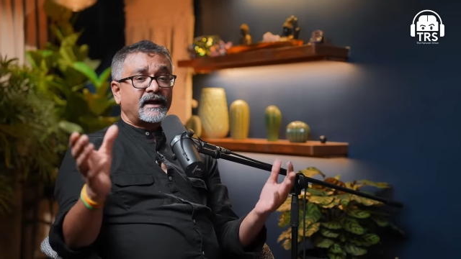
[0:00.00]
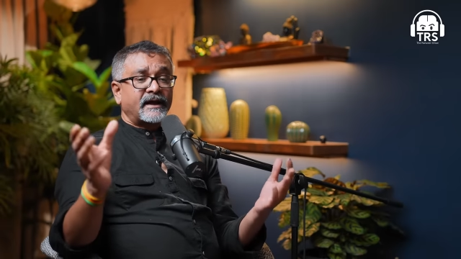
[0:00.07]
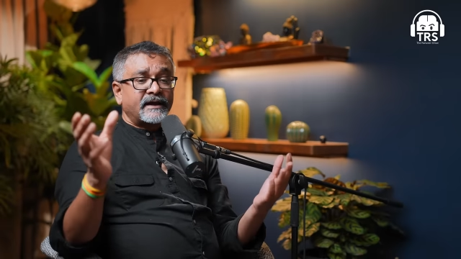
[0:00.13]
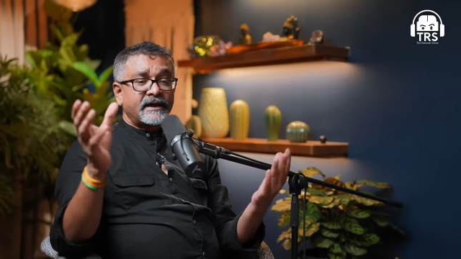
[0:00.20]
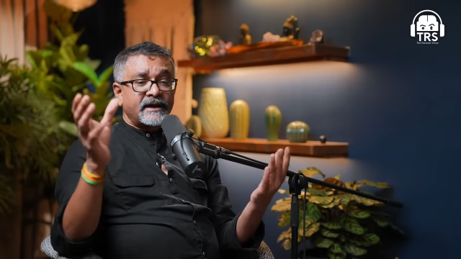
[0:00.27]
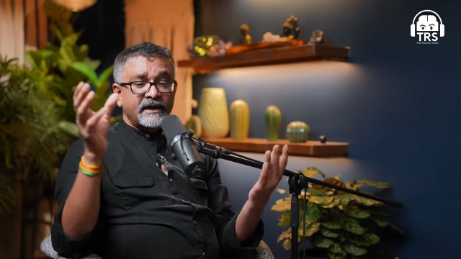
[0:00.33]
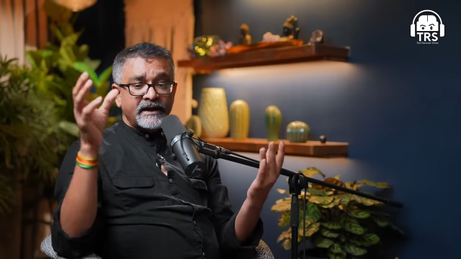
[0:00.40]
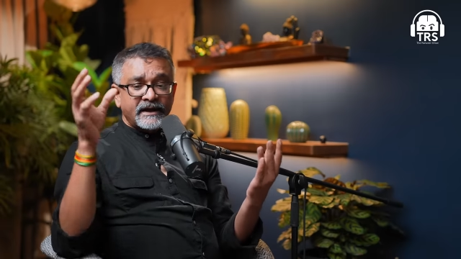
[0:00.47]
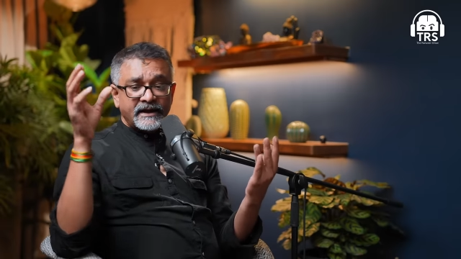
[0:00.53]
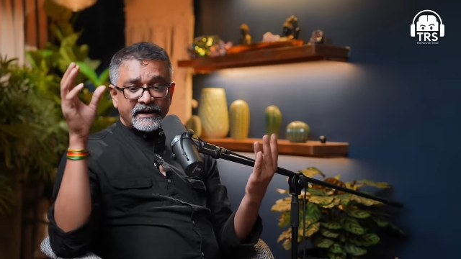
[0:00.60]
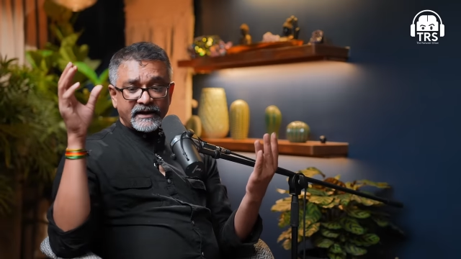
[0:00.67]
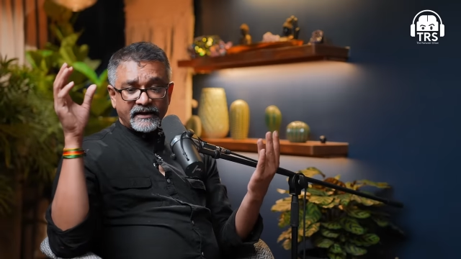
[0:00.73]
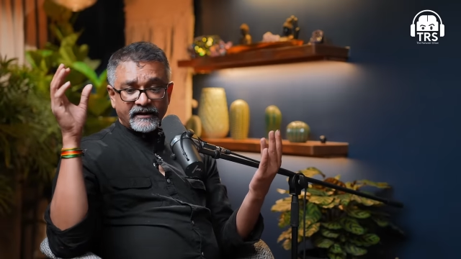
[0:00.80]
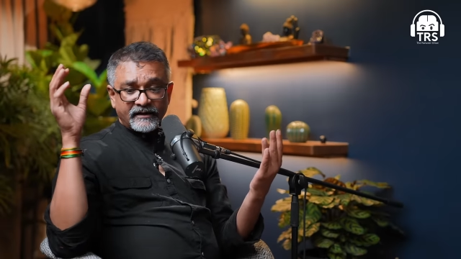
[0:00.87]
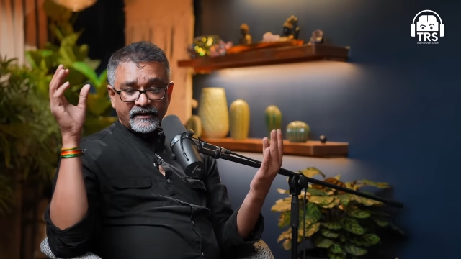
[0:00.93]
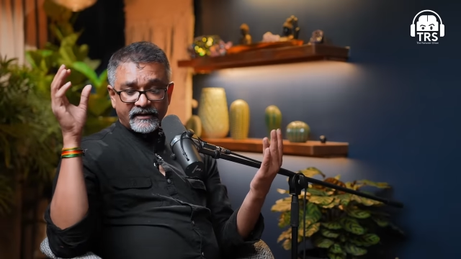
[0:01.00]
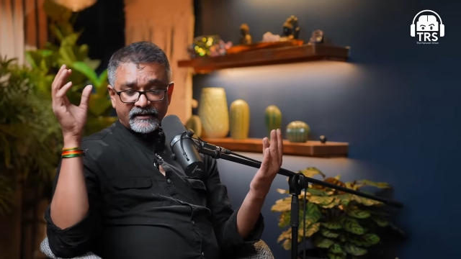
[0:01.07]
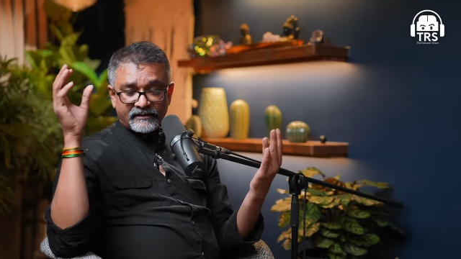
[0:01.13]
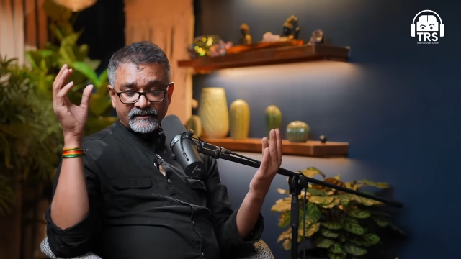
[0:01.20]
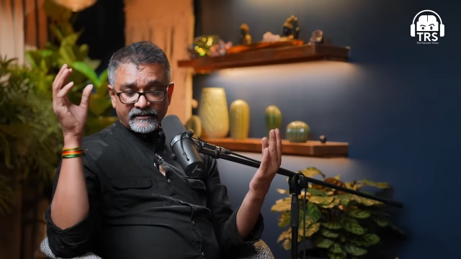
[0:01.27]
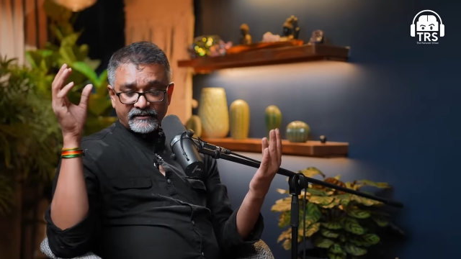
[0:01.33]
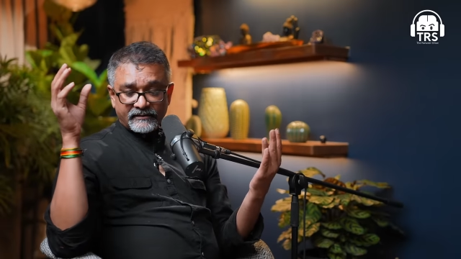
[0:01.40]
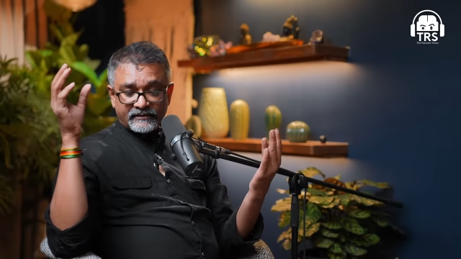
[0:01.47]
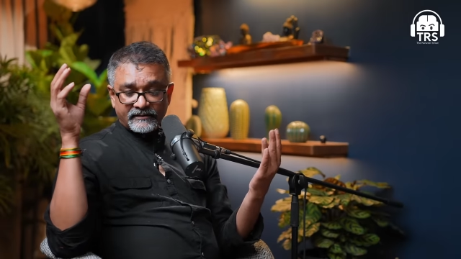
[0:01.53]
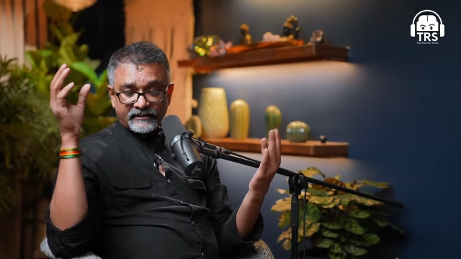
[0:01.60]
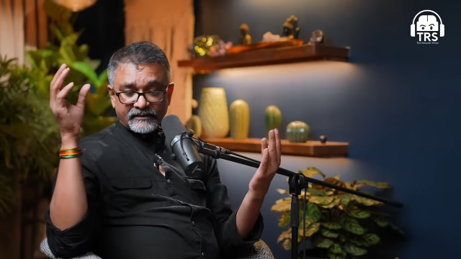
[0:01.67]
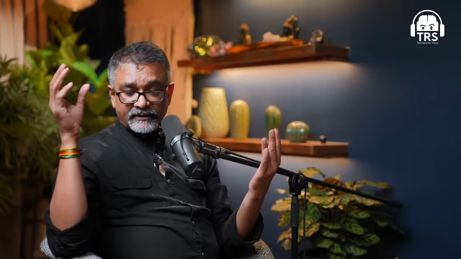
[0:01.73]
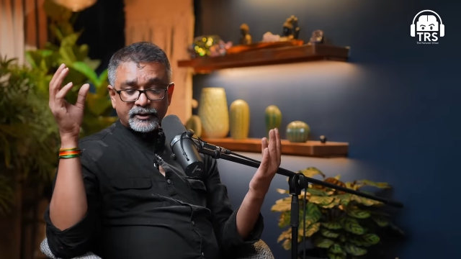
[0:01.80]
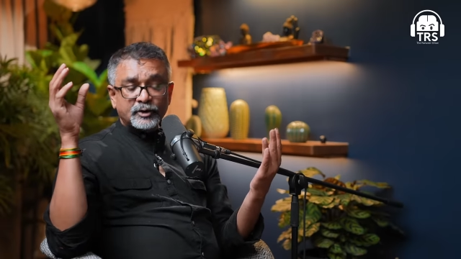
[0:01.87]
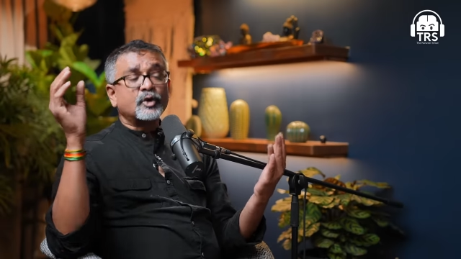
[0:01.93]
He
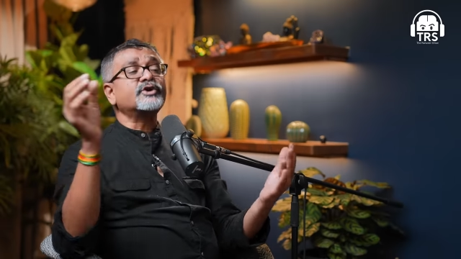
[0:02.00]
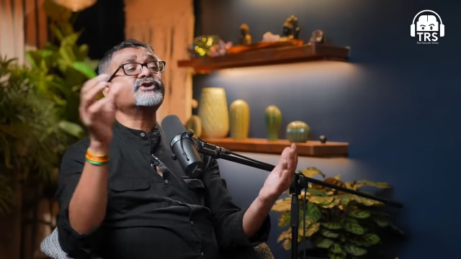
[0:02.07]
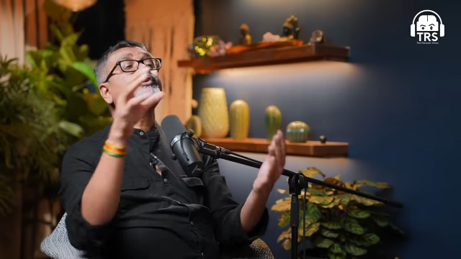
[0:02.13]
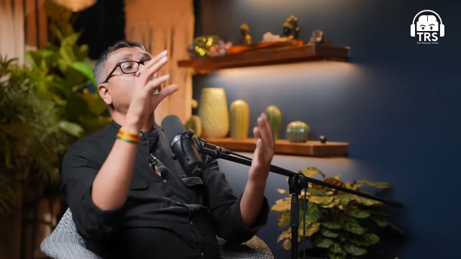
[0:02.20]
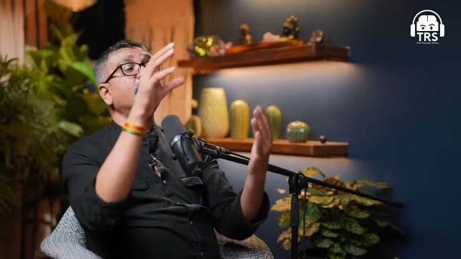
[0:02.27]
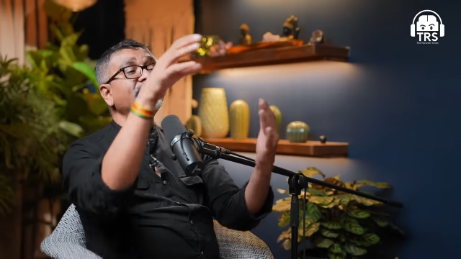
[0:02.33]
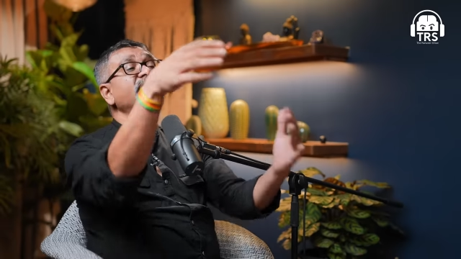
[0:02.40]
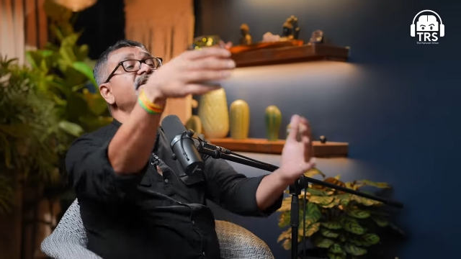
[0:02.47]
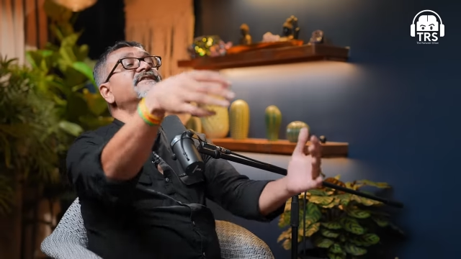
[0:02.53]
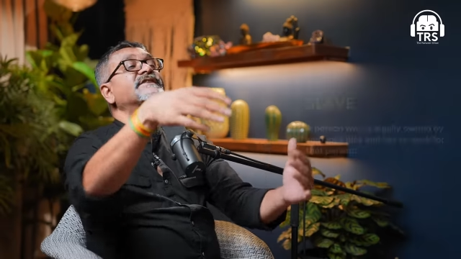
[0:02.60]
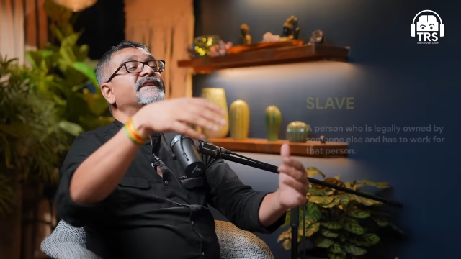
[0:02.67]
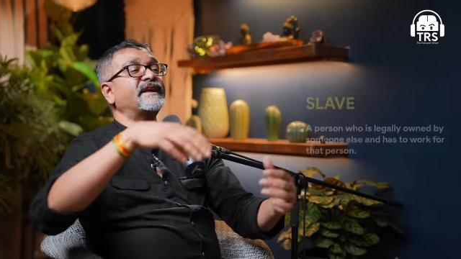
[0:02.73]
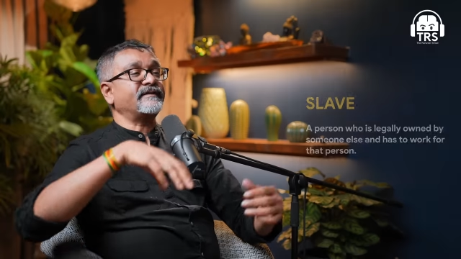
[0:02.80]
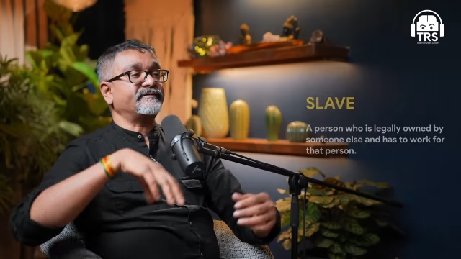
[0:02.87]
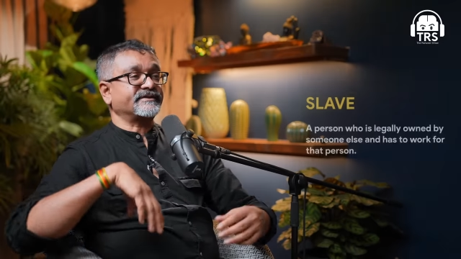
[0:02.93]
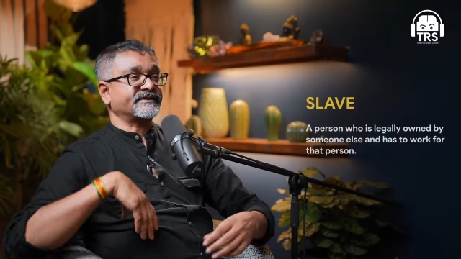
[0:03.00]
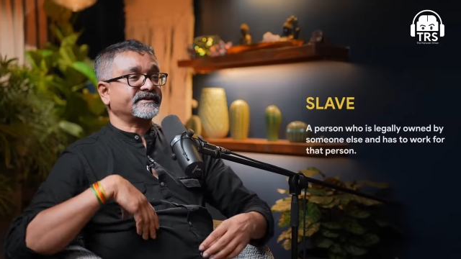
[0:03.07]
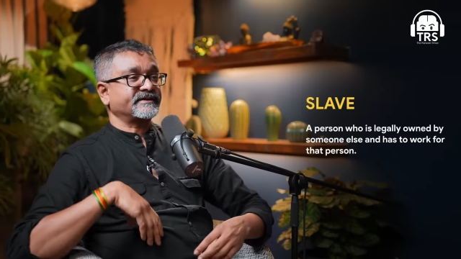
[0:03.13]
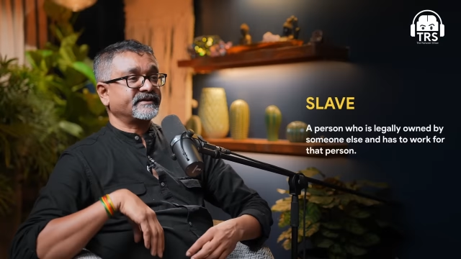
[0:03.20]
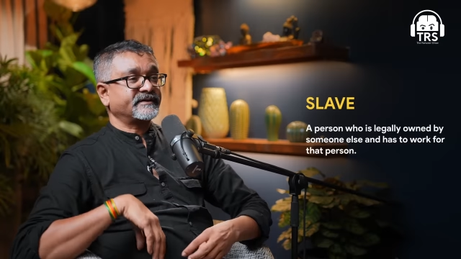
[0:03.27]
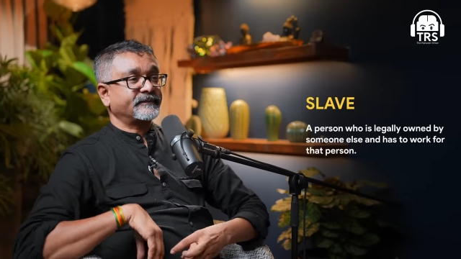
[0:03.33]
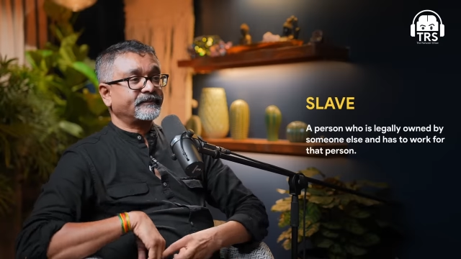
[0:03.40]
took so many slaves,